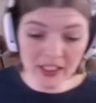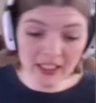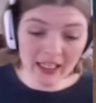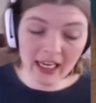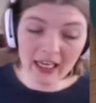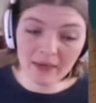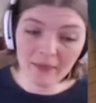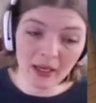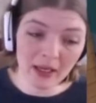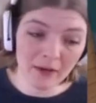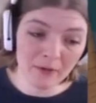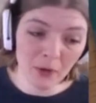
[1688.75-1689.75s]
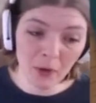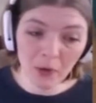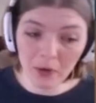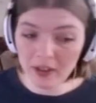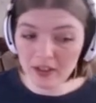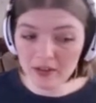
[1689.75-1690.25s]
that I had to
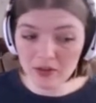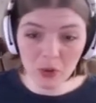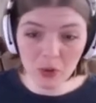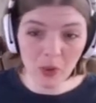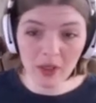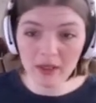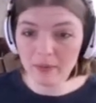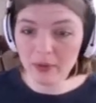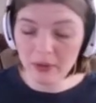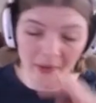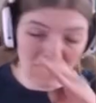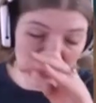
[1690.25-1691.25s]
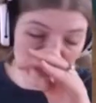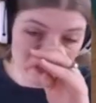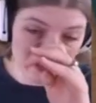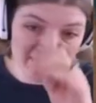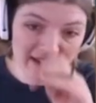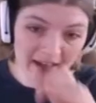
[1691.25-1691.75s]
fold and sort and put away
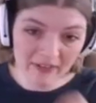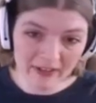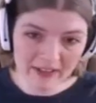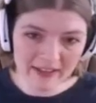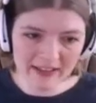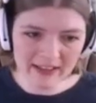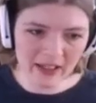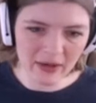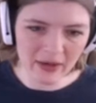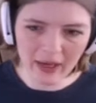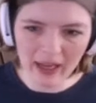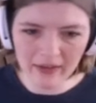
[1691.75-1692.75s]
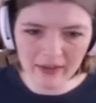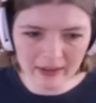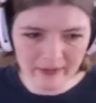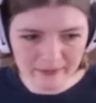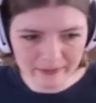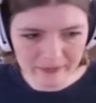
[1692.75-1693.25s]
and stuff, because you know,
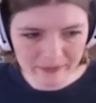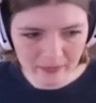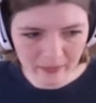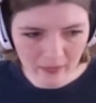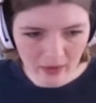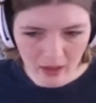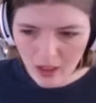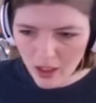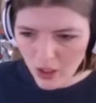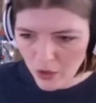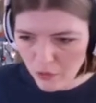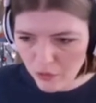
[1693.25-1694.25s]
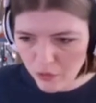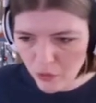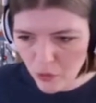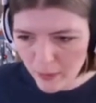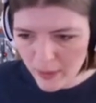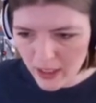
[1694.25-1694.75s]
having
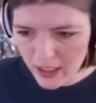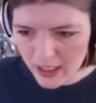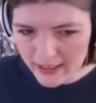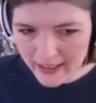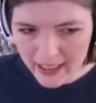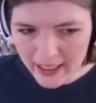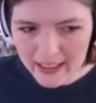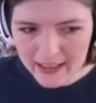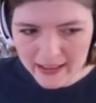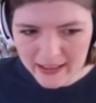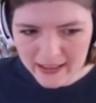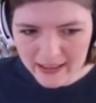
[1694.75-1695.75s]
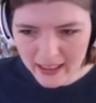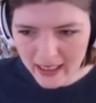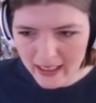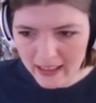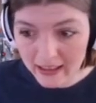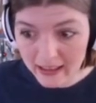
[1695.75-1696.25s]
4 million kids, it's
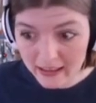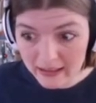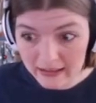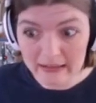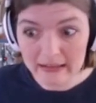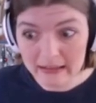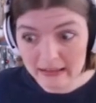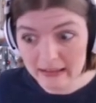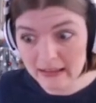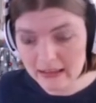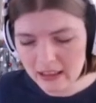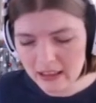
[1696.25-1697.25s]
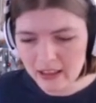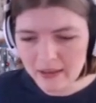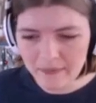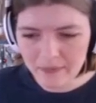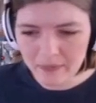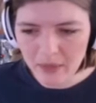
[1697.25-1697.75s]
kind of like.
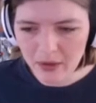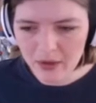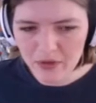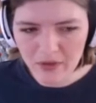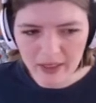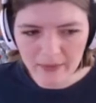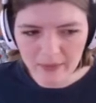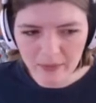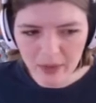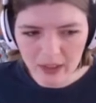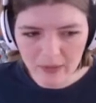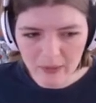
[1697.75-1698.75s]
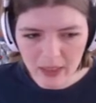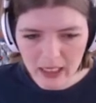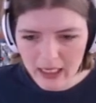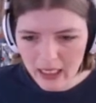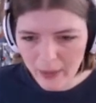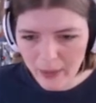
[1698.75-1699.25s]
But no, it's fine. Wait,
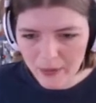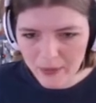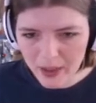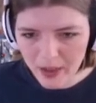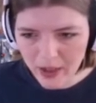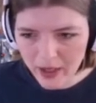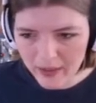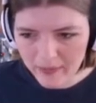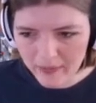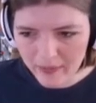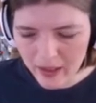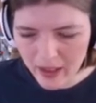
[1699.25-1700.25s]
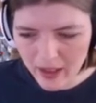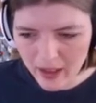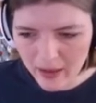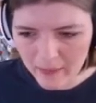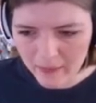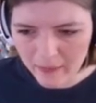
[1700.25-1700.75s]
Ian helps me a lot.
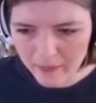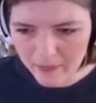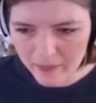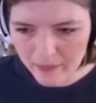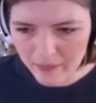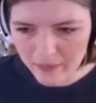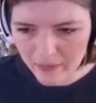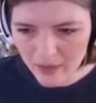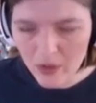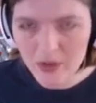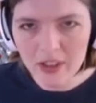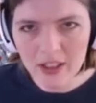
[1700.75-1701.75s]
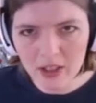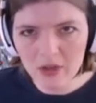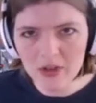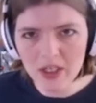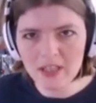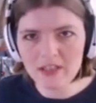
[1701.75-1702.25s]
Oh, did I tell you
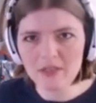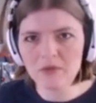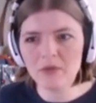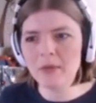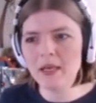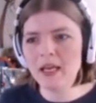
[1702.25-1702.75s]
Jake's living with me